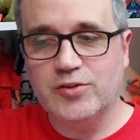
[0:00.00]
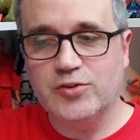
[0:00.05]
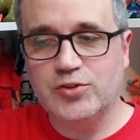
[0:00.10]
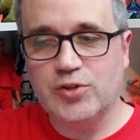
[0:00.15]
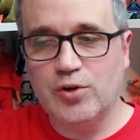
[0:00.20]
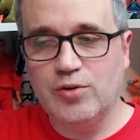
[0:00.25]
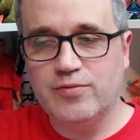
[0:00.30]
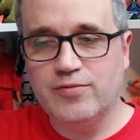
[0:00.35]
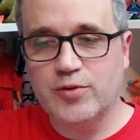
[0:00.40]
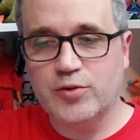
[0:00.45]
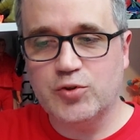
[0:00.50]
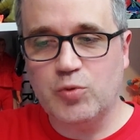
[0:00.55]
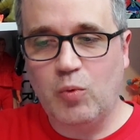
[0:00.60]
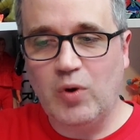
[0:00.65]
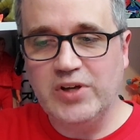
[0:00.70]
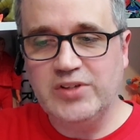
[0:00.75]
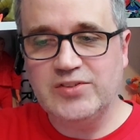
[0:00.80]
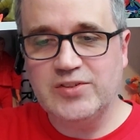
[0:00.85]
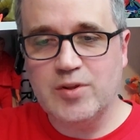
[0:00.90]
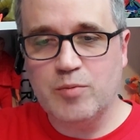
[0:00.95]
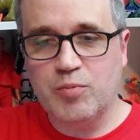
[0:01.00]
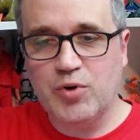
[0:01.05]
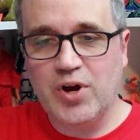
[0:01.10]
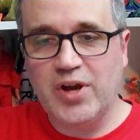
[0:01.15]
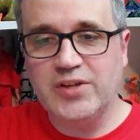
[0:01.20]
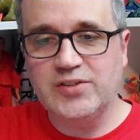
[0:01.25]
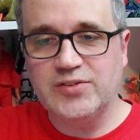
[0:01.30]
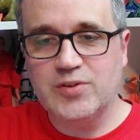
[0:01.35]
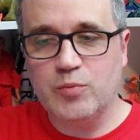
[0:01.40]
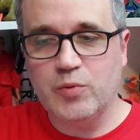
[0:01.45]
So for twice the
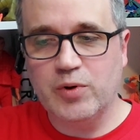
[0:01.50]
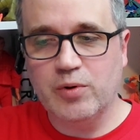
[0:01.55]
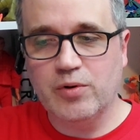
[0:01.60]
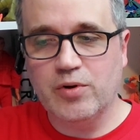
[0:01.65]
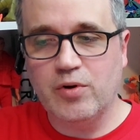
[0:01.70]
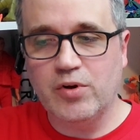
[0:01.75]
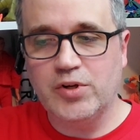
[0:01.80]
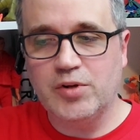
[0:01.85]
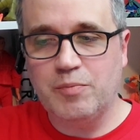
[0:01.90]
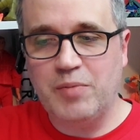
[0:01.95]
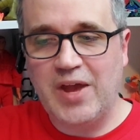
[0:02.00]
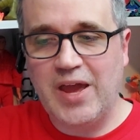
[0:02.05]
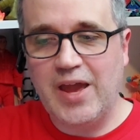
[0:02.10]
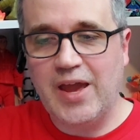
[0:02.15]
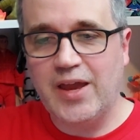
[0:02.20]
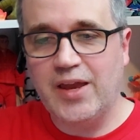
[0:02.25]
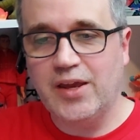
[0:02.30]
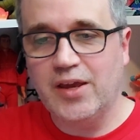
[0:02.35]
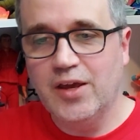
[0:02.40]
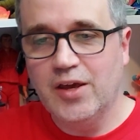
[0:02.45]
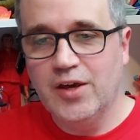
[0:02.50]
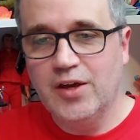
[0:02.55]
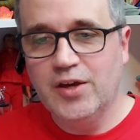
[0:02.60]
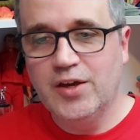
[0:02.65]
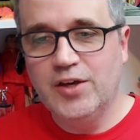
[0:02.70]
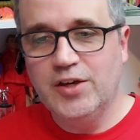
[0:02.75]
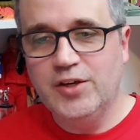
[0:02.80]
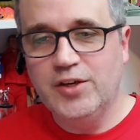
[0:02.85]
price that we were going to pay, you